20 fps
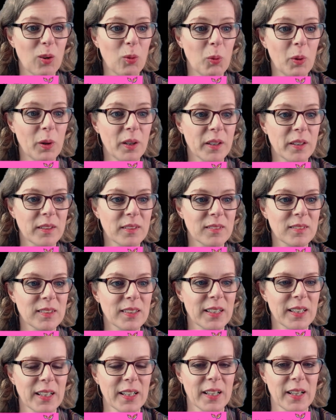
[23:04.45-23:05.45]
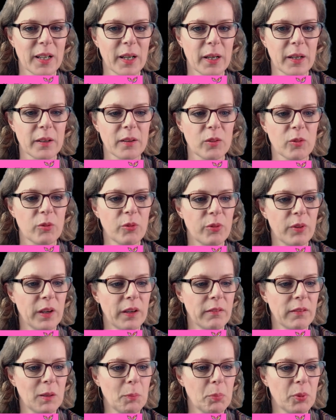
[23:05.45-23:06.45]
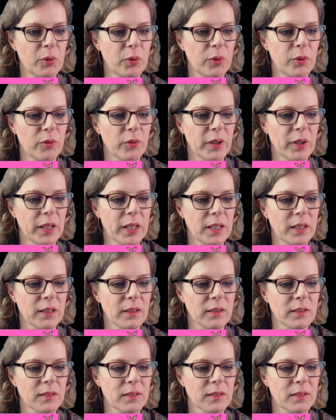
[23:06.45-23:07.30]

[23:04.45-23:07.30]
one, very boring.